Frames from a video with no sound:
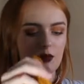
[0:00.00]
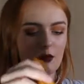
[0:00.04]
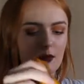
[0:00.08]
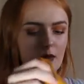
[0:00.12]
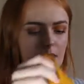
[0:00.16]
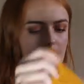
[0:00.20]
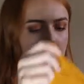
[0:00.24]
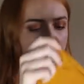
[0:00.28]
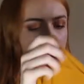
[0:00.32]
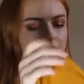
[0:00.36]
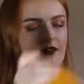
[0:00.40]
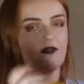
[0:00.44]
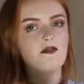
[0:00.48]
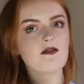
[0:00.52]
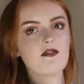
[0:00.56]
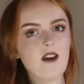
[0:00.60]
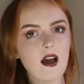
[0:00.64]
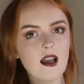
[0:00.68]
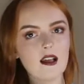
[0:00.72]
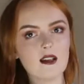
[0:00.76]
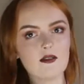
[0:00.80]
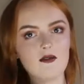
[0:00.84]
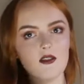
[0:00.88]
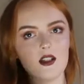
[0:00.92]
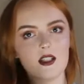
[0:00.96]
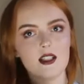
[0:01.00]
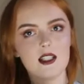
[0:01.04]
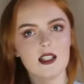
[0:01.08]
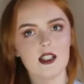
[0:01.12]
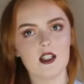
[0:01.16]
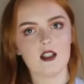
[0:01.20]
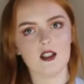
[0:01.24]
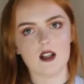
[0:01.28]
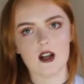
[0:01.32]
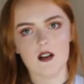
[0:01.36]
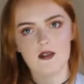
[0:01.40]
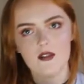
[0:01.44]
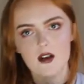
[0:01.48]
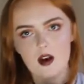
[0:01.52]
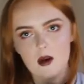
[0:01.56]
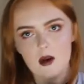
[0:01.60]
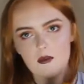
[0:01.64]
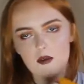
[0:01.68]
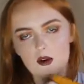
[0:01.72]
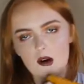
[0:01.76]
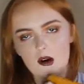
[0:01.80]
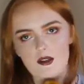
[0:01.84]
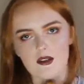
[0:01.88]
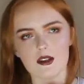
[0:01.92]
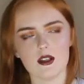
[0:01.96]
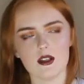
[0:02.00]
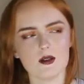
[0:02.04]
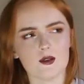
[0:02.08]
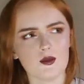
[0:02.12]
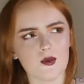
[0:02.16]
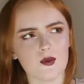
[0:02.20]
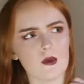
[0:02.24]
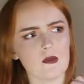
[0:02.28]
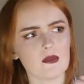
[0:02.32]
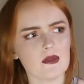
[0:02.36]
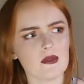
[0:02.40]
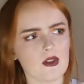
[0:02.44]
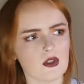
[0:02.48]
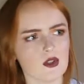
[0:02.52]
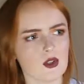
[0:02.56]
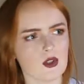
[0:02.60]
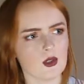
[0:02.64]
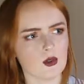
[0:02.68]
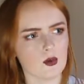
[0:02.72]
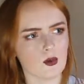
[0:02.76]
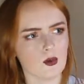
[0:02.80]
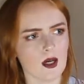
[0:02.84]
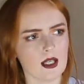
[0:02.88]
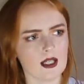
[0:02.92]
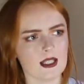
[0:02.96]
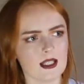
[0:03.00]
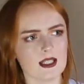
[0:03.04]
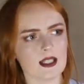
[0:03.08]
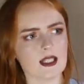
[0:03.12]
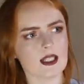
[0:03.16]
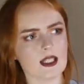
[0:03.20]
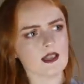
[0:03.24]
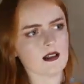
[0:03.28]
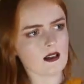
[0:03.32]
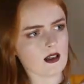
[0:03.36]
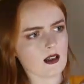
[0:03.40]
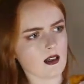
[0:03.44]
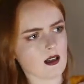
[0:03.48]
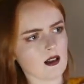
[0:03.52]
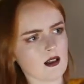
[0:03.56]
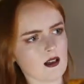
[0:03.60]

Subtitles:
probably my favourite t-shirt that I bought. I think this one was £26,